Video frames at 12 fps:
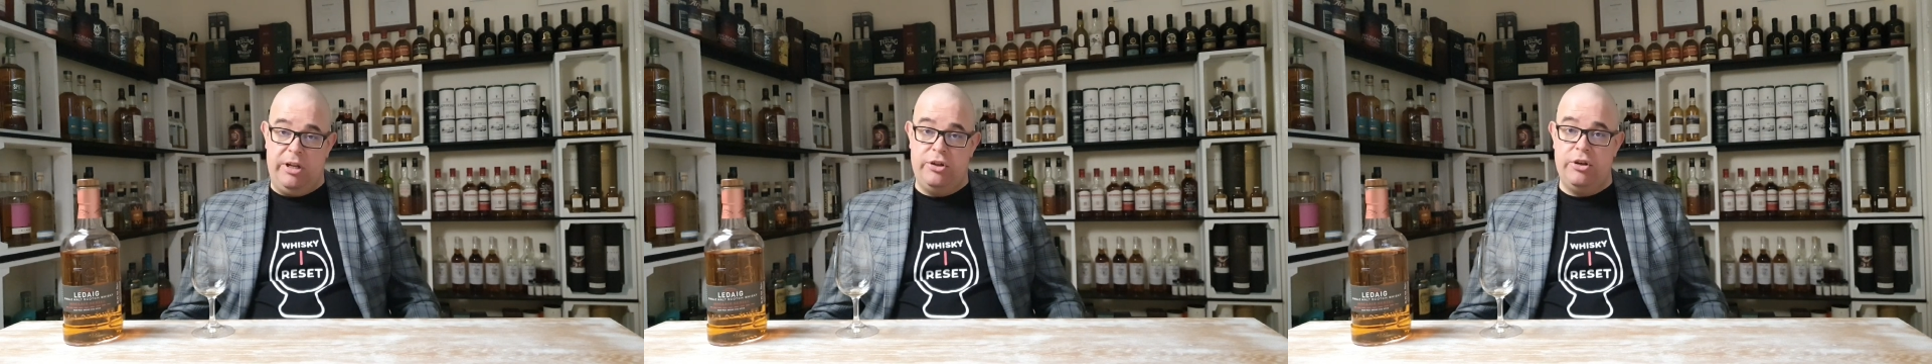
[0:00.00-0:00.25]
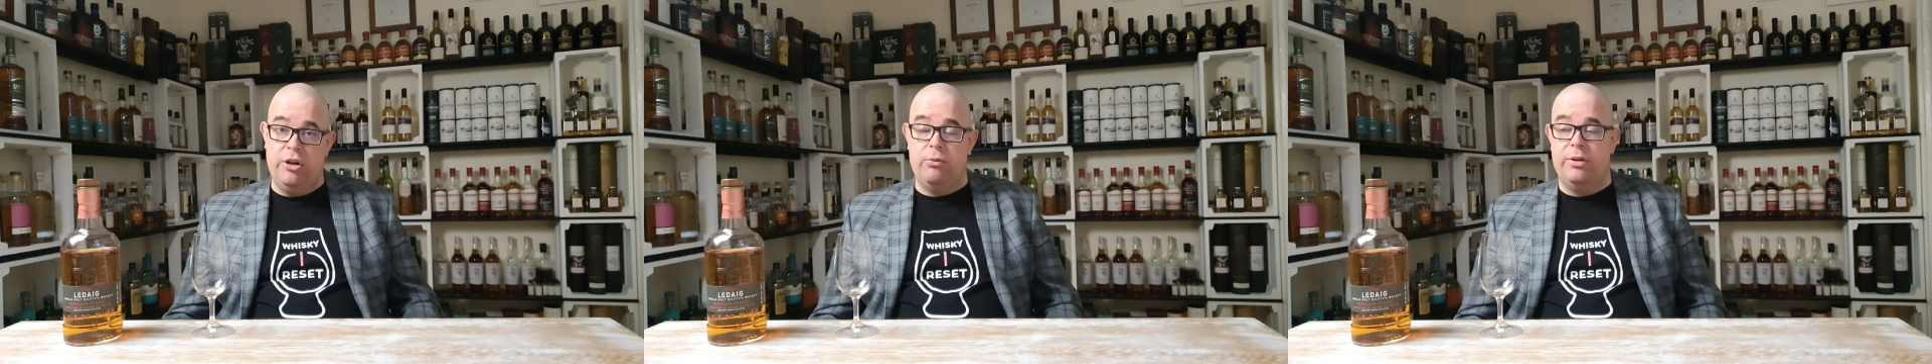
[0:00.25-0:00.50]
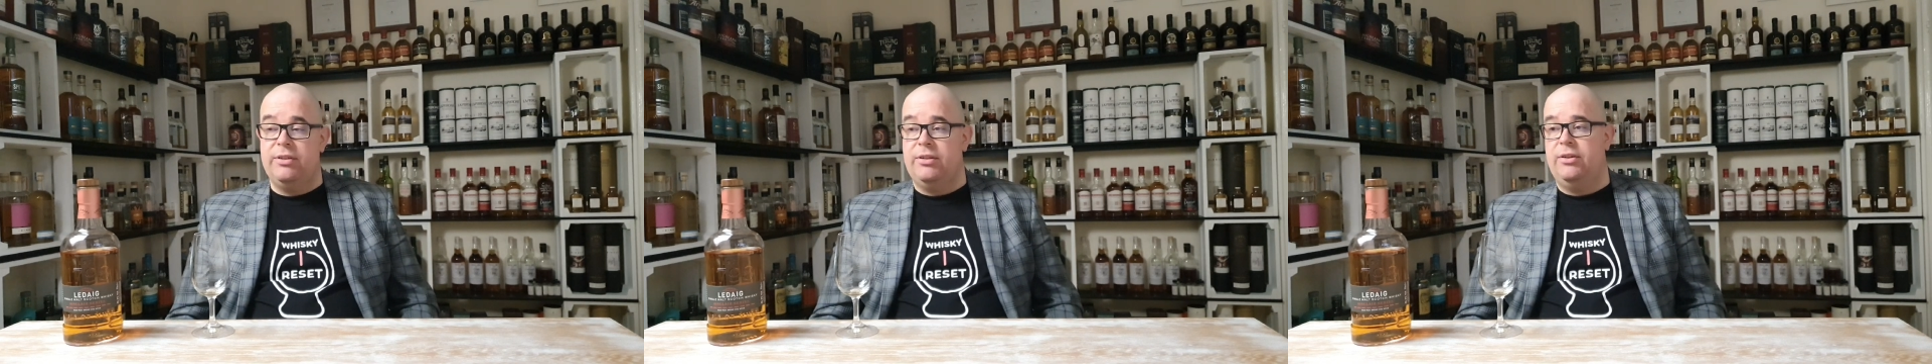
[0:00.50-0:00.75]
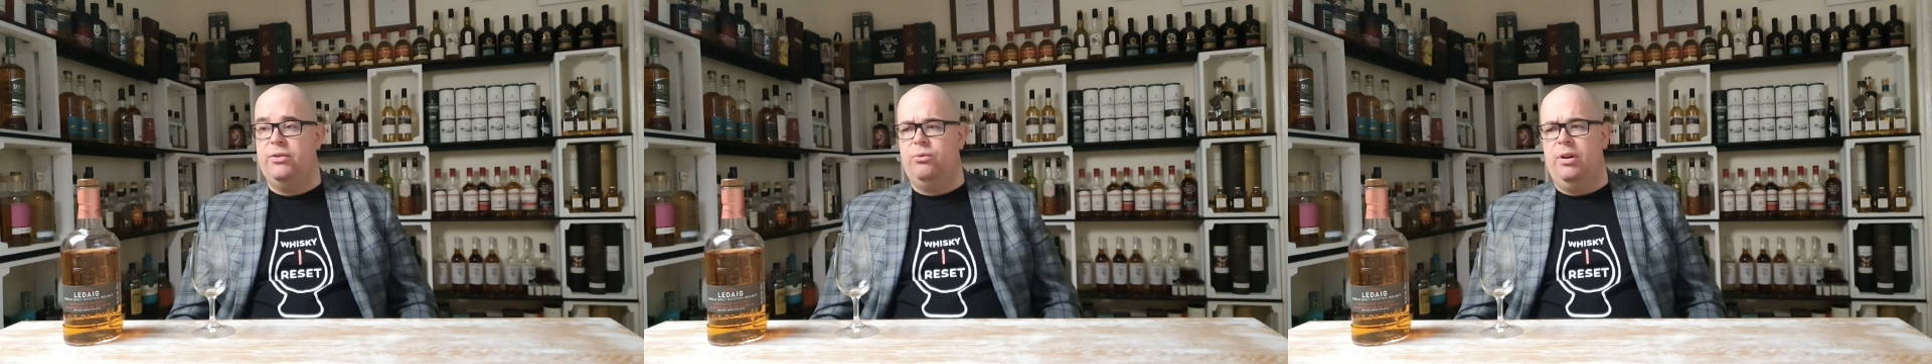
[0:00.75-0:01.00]
Ledaig
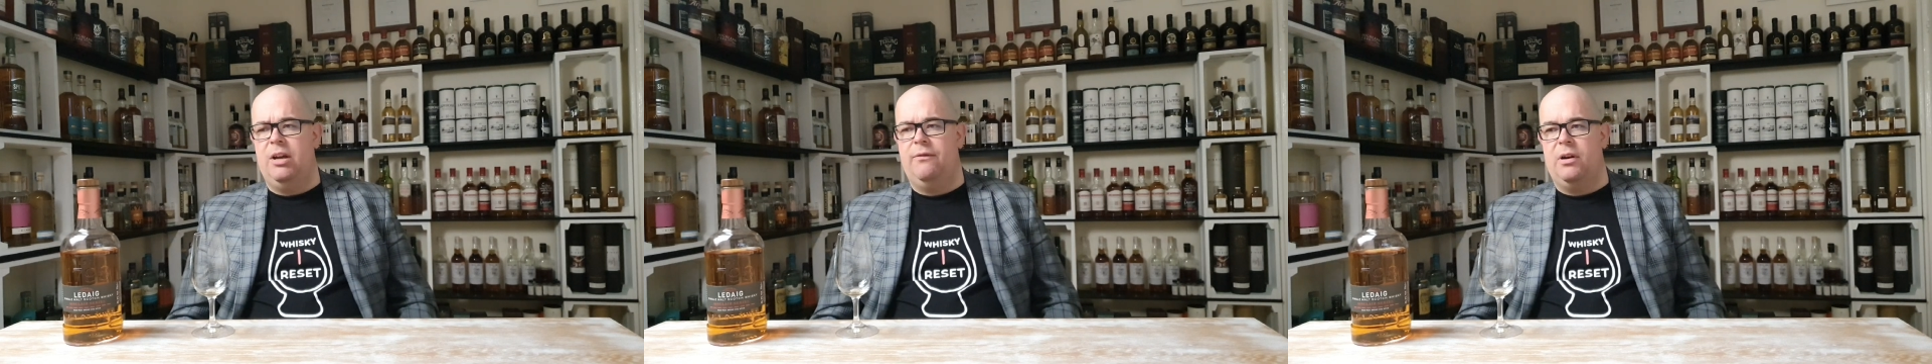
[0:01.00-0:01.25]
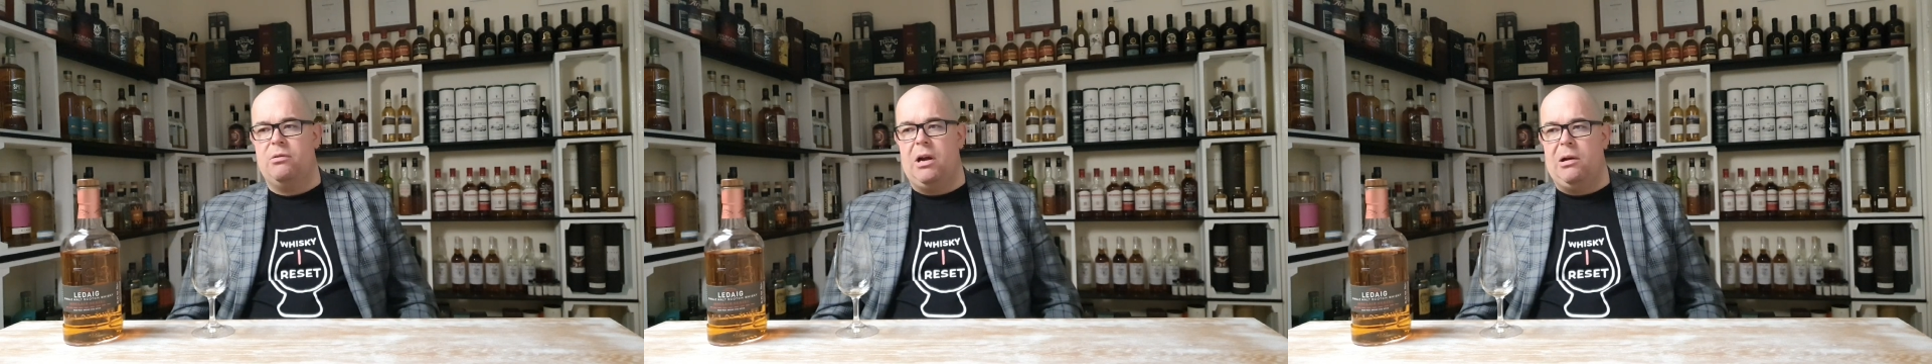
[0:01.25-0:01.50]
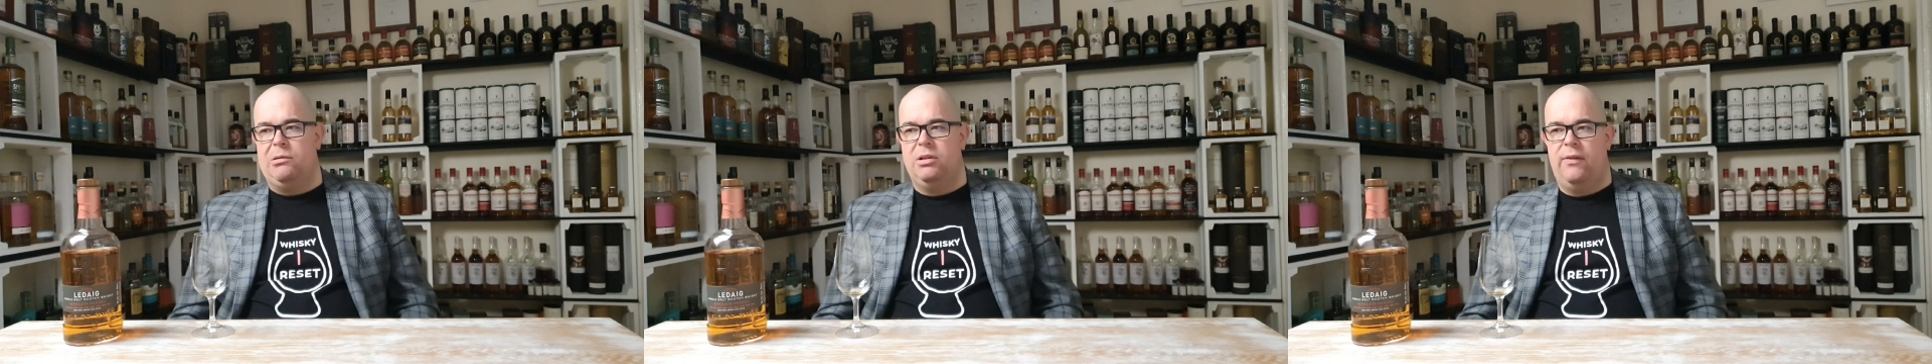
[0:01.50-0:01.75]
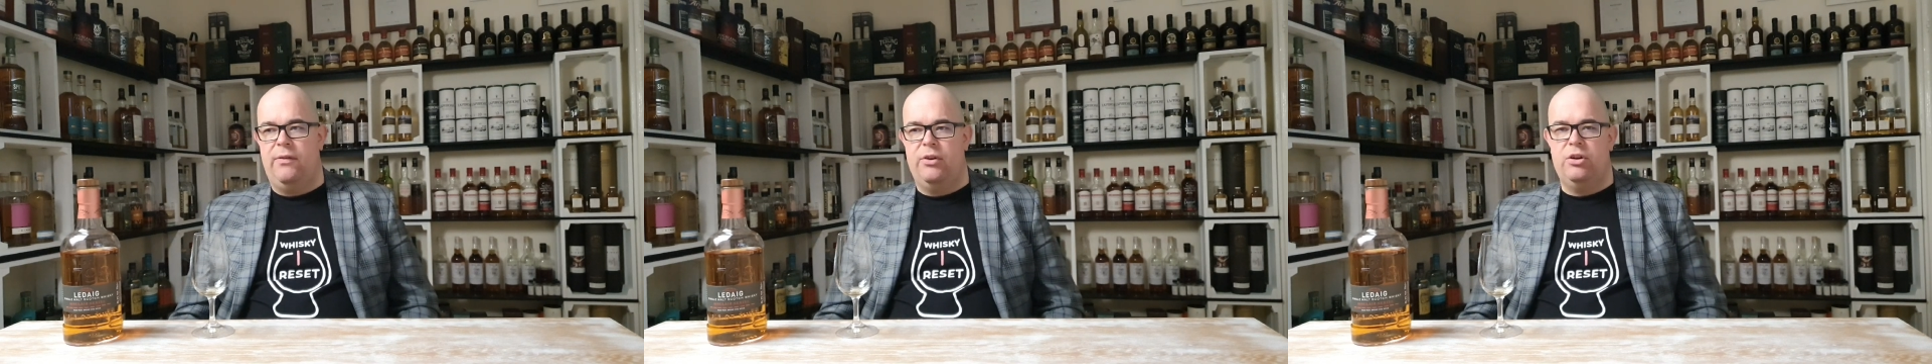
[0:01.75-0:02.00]
whiskies, we have
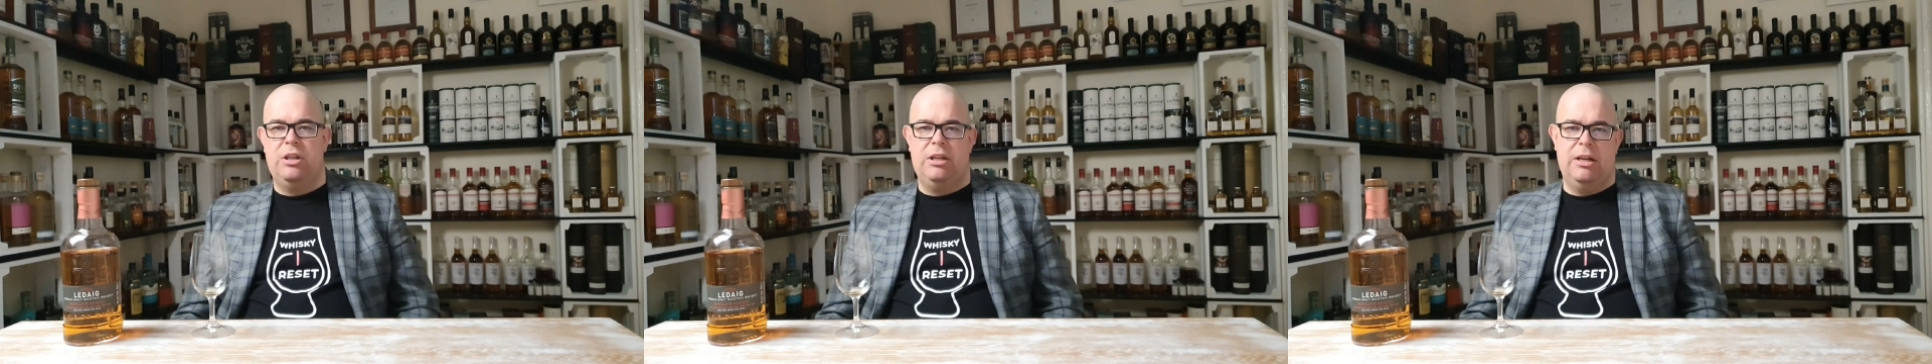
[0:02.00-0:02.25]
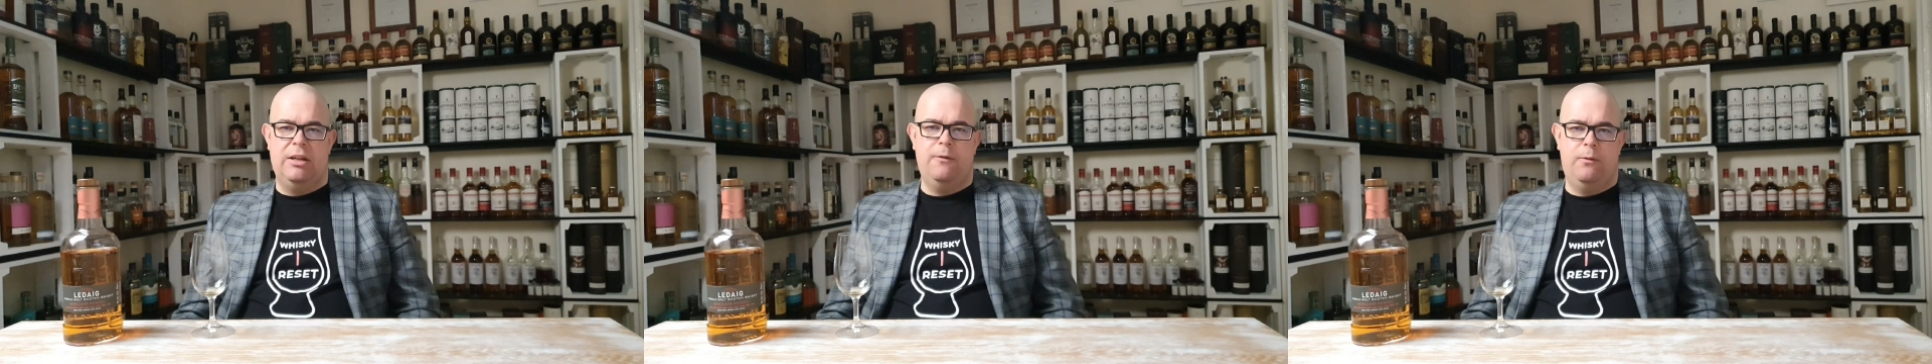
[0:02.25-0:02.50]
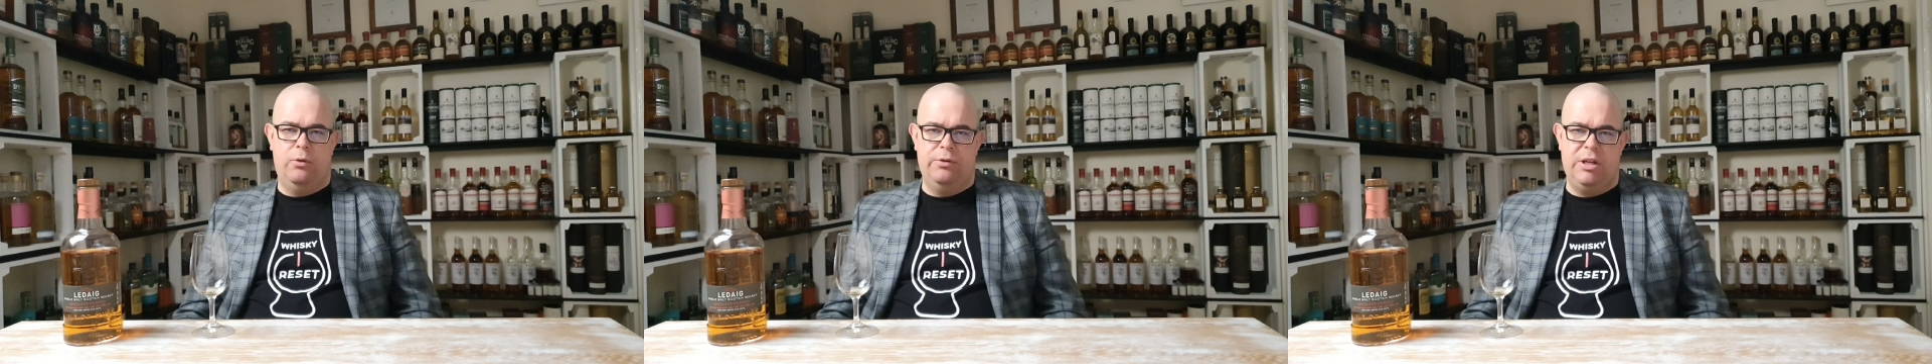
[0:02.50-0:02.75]
around 38-40